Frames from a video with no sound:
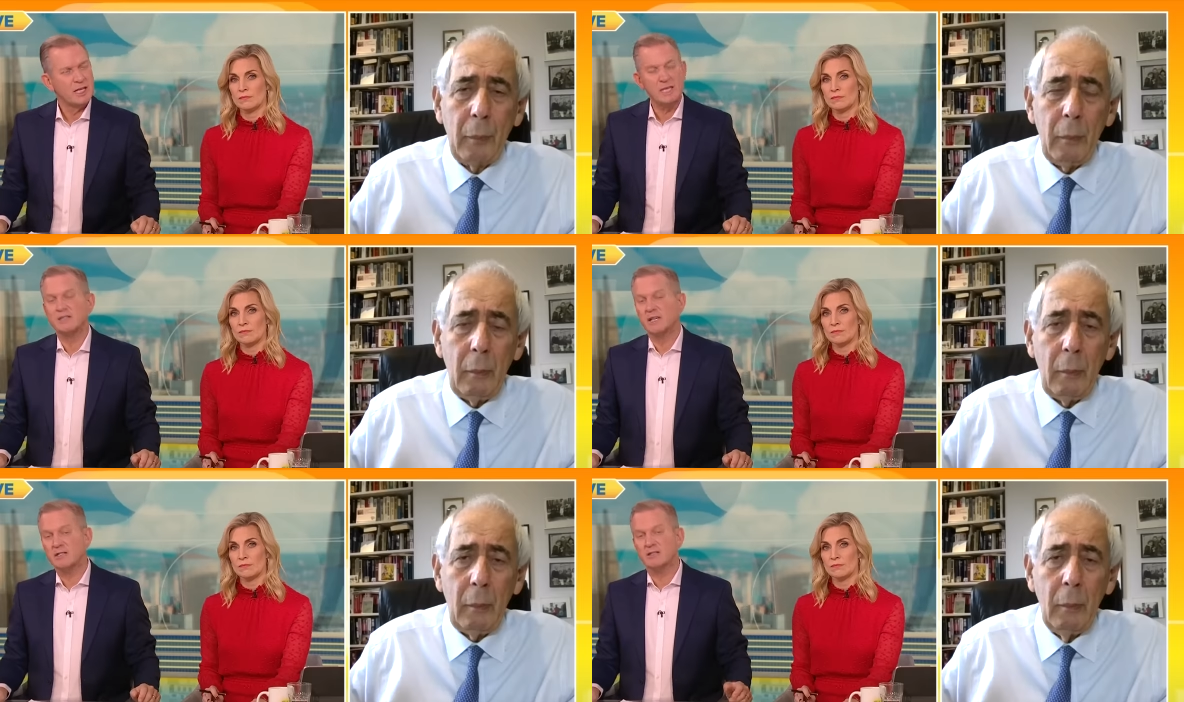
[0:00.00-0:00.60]

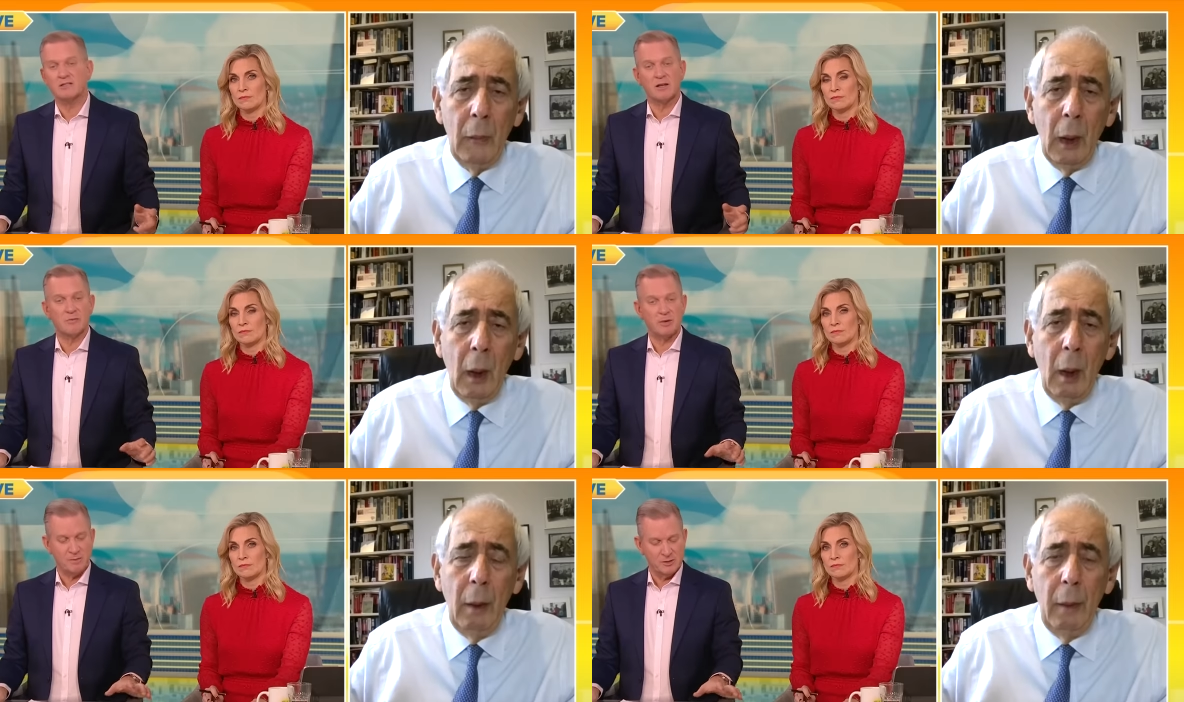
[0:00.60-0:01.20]
Speaker 1: Is it, as
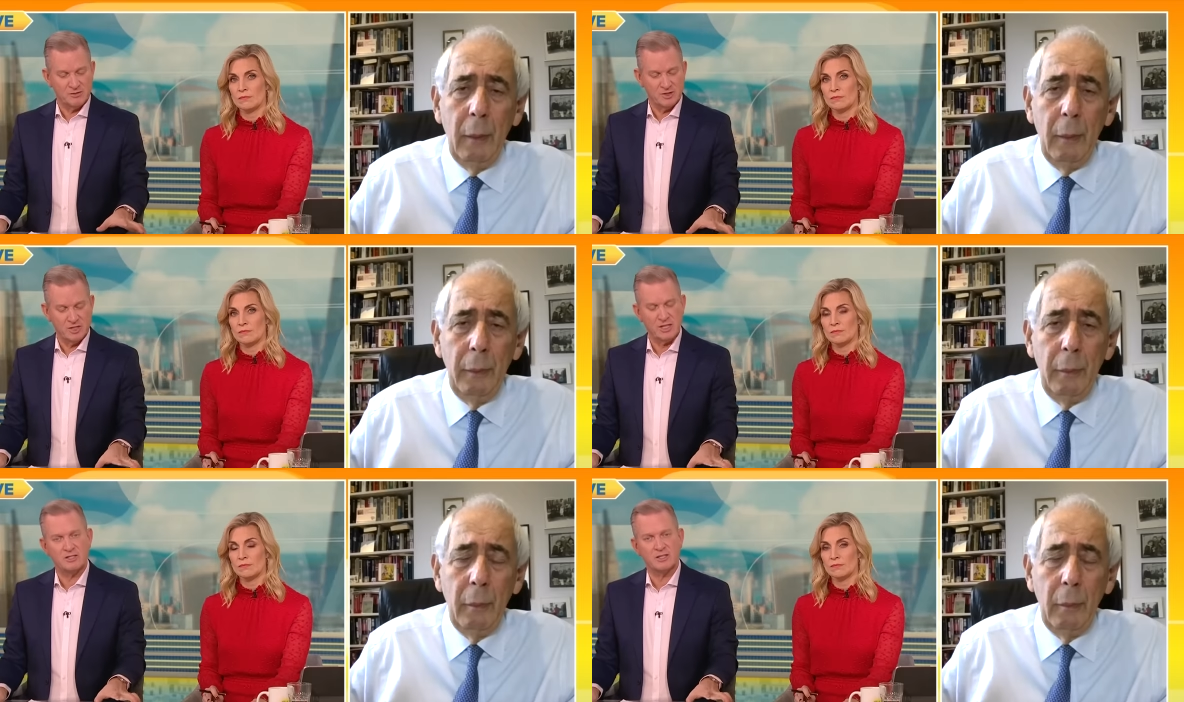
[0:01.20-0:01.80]
some people have
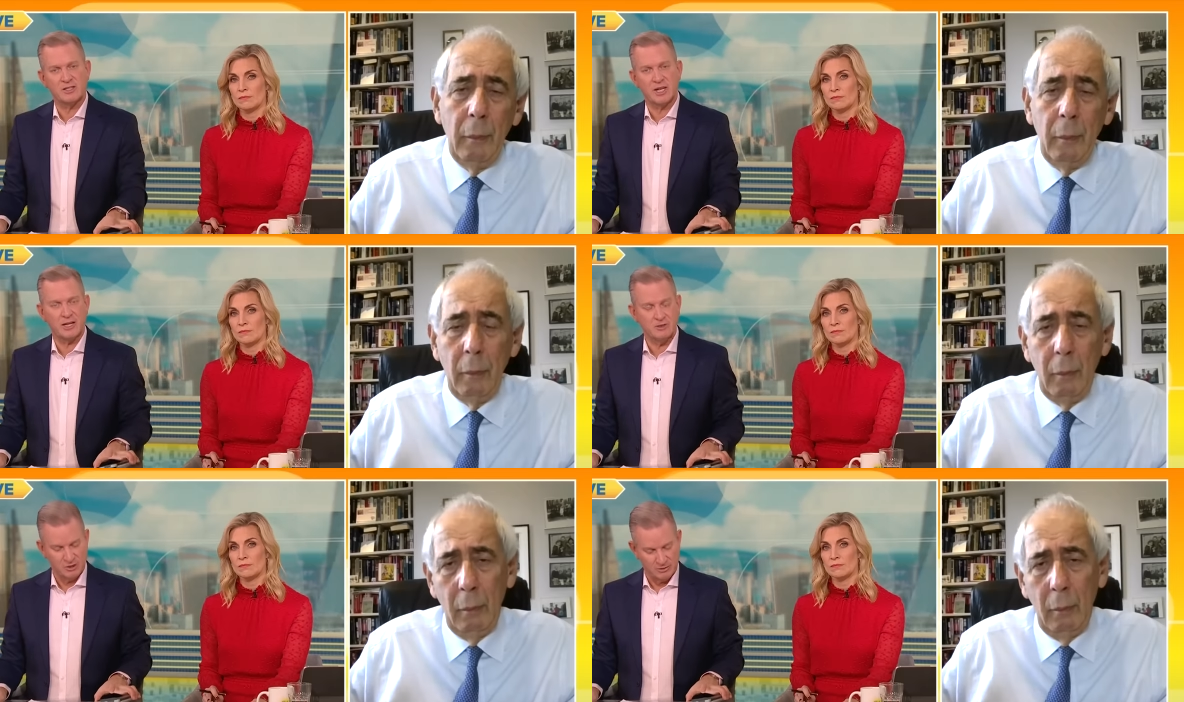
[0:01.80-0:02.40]
suggested, that
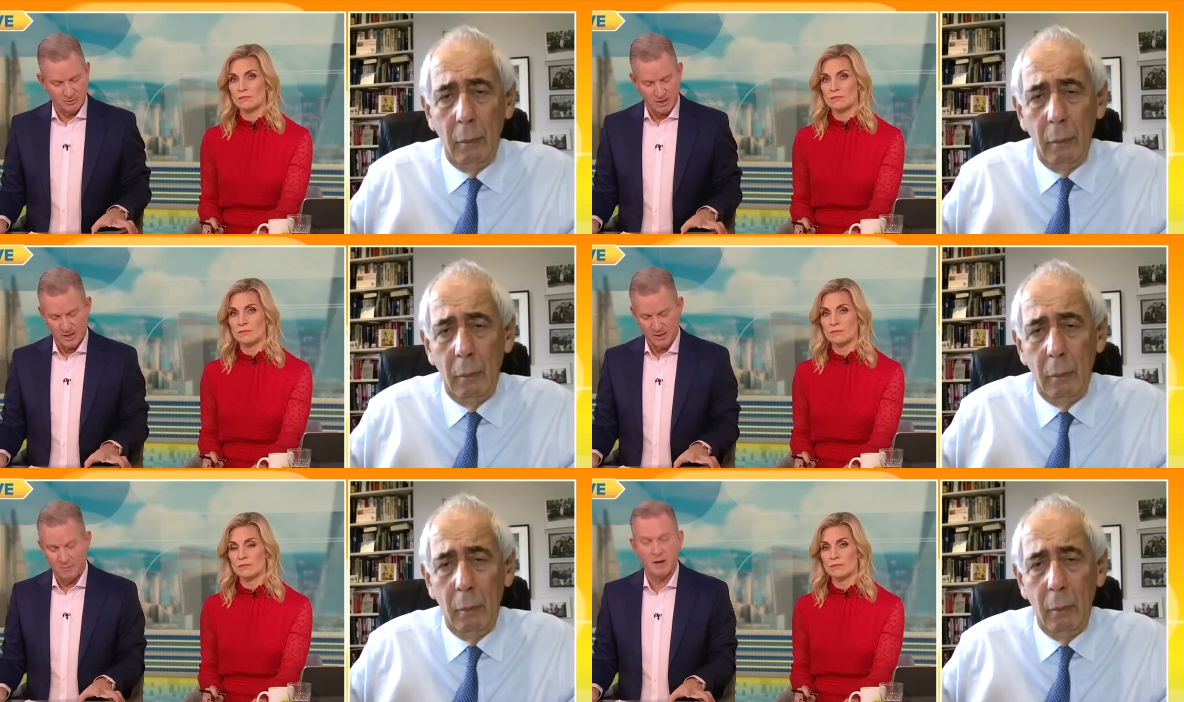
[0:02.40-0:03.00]
Andrew uh,